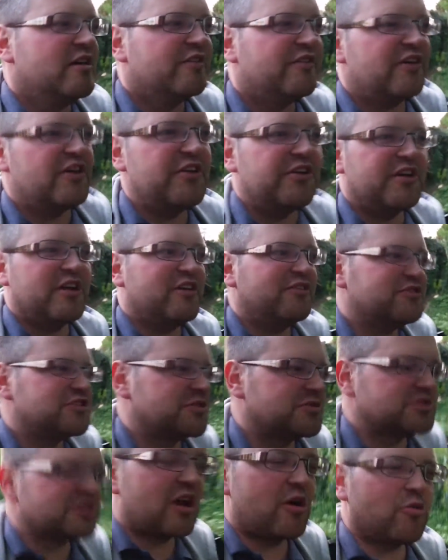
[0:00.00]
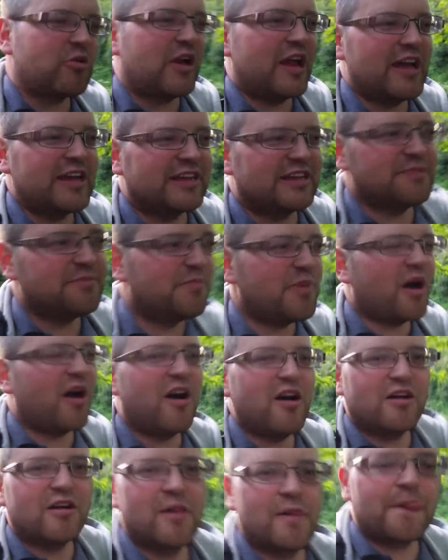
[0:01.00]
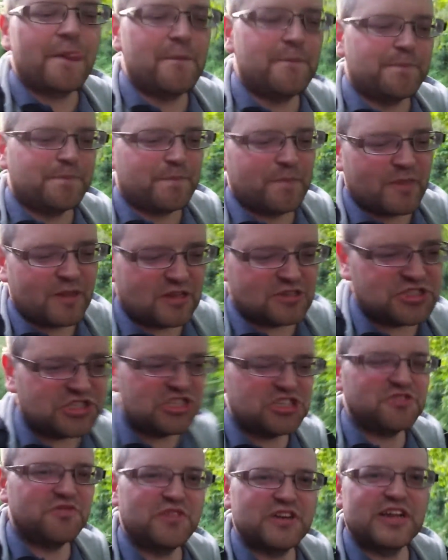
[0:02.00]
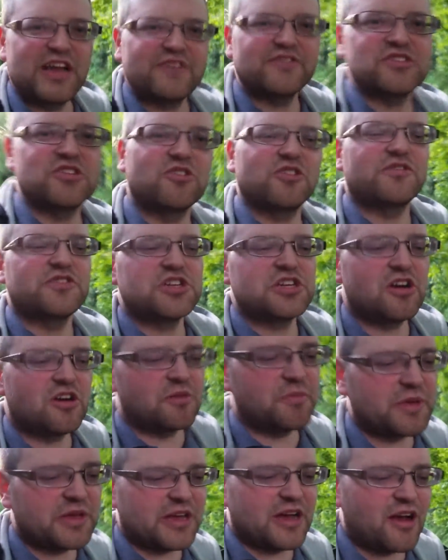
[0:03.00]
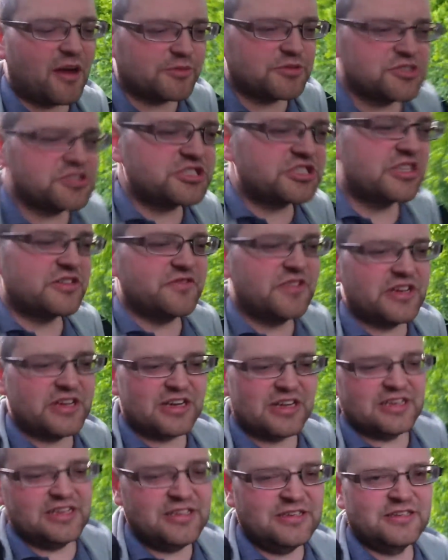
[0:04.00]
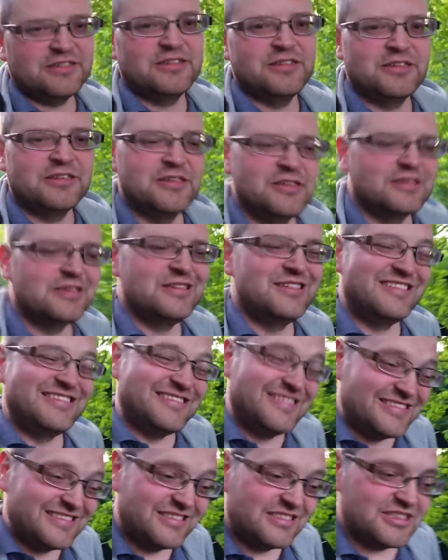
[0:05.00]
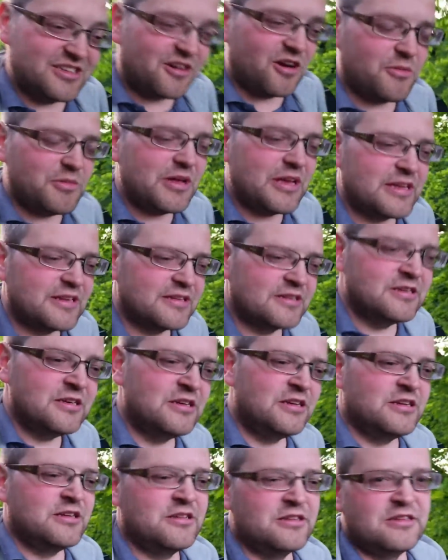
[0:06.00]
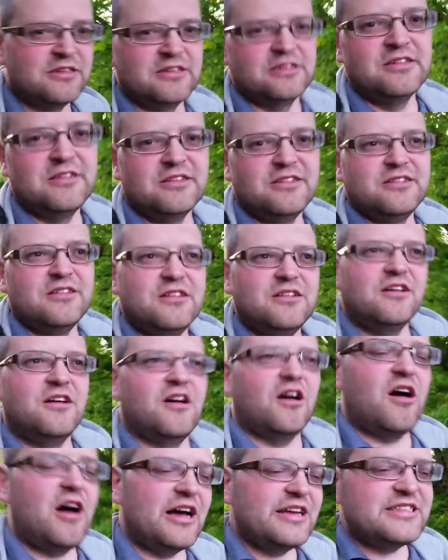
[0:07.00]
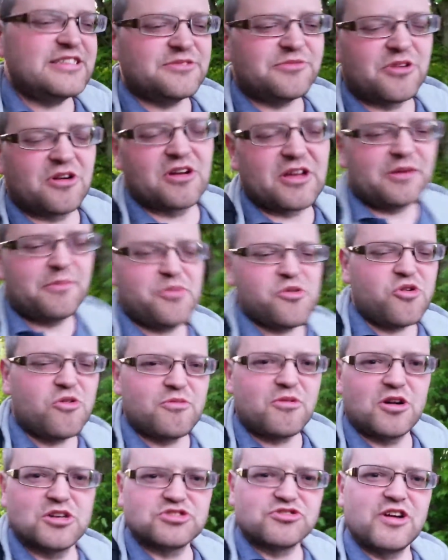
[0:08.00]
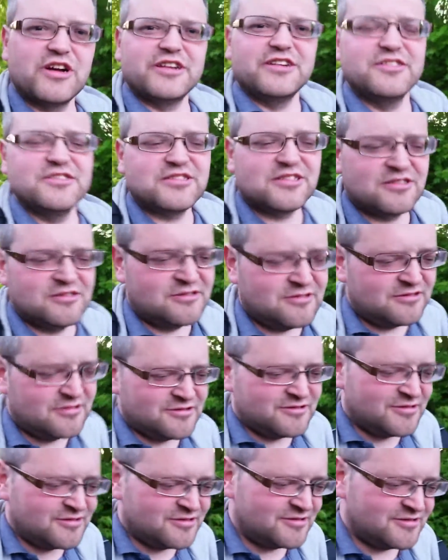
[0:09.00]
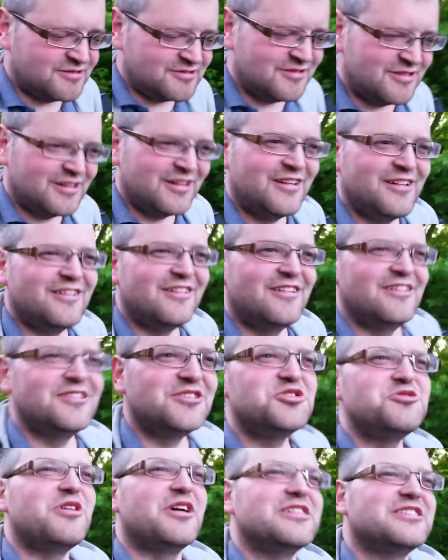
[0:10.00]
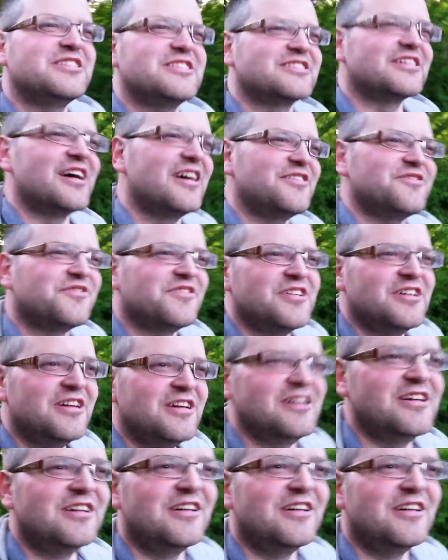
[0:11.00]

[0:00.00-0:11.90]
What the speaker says: Fair enough, she was an old lady, but she shouldn't really have a dog if she can't pick it up, should she, really? You know what I mean? I hate it when I get poo on my trainers. Do you hate it, Dave?